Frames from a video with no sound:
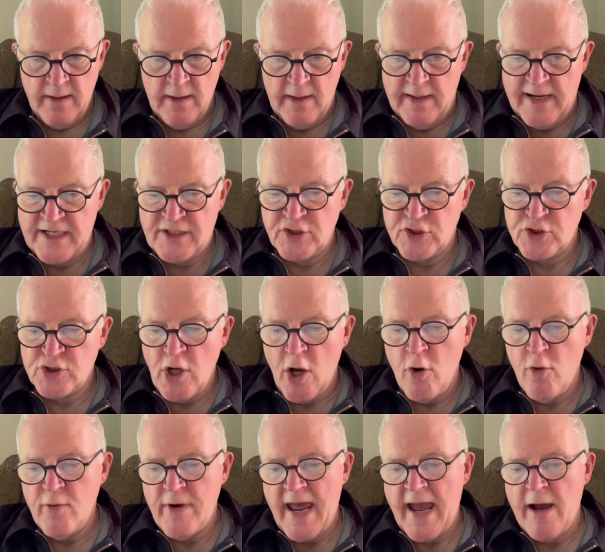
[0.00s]
Let us
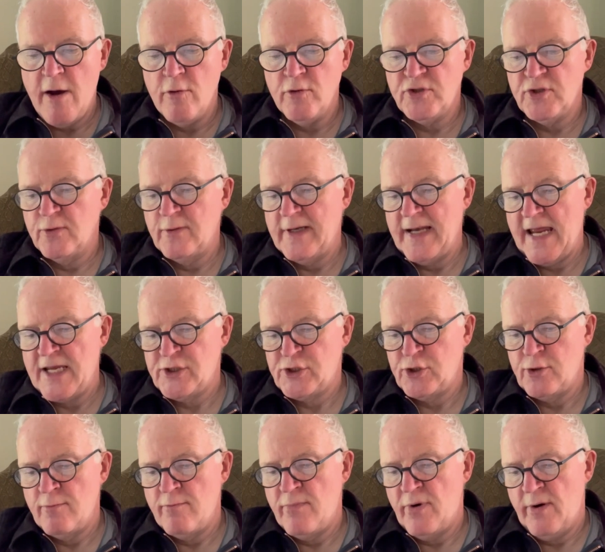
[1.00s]
go now to
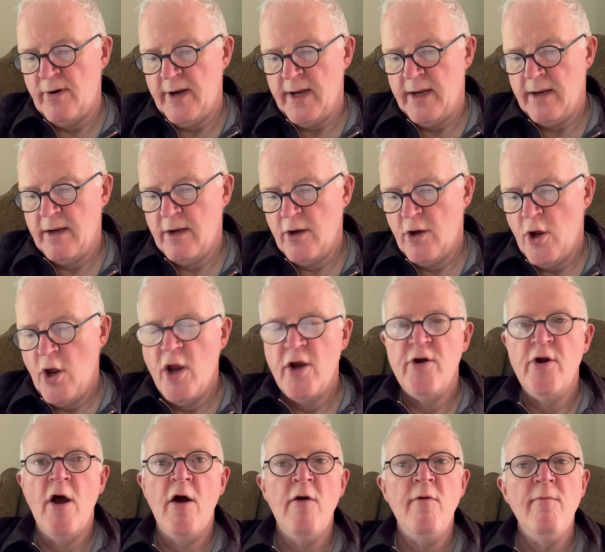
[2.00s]
Glastonbury.
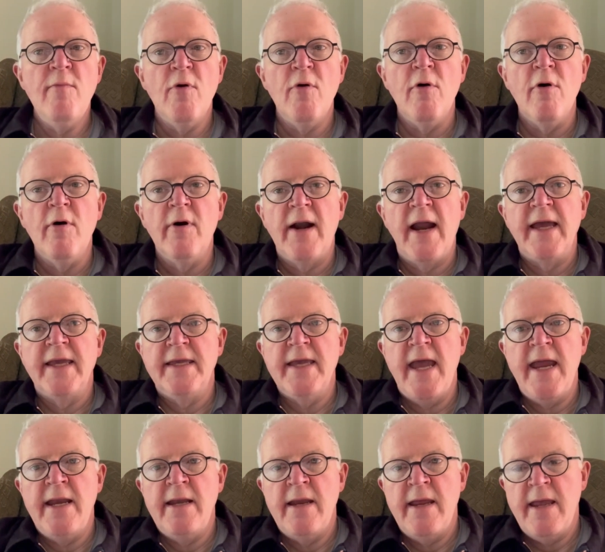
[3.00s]
No more I
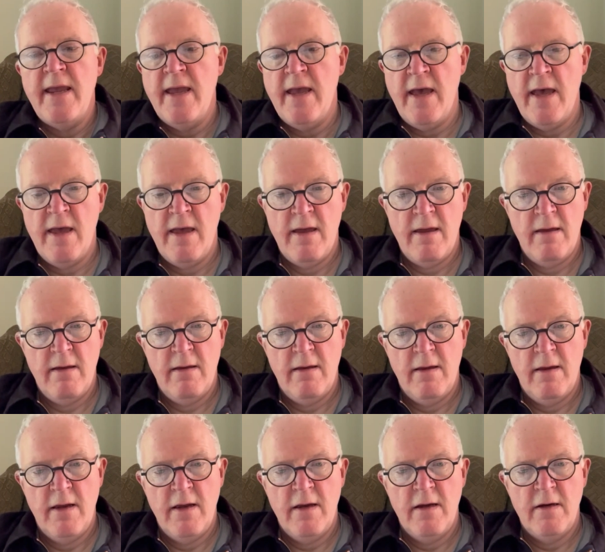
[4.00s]
gain here.
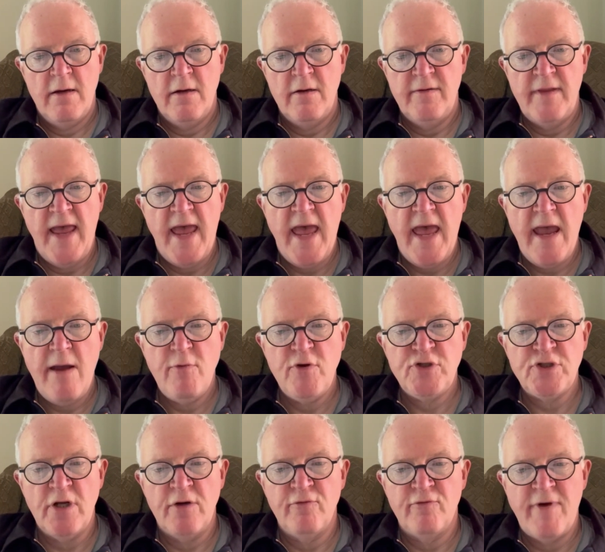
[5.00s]
There we
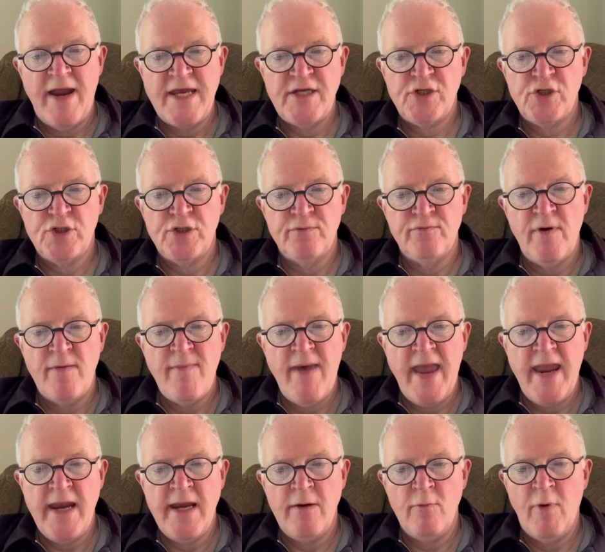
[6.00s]
shall rest and
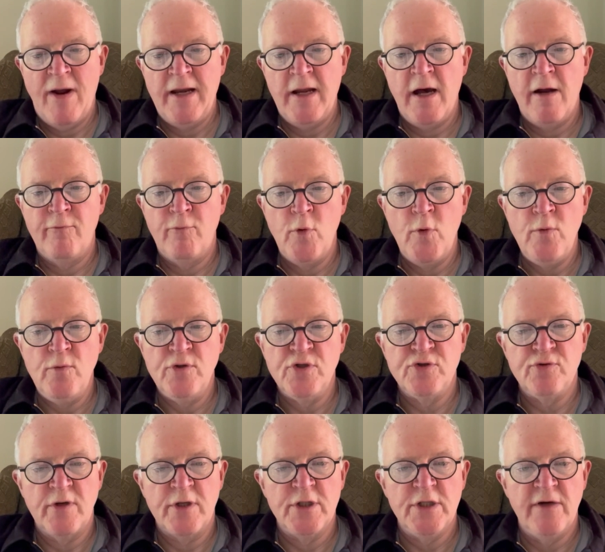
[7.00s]
remain while our
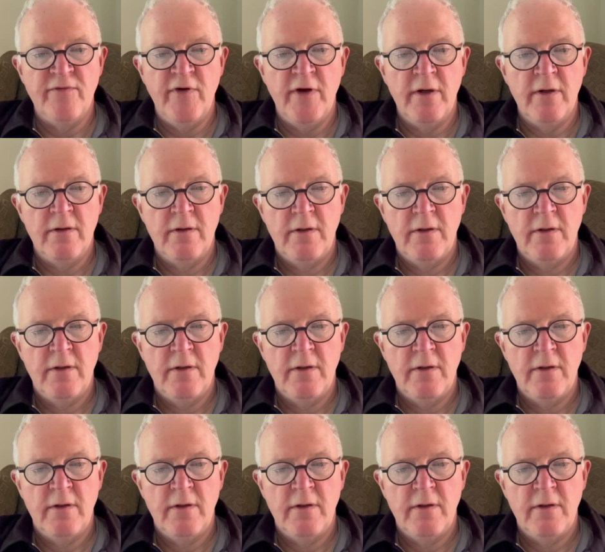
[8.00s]
wounds recover.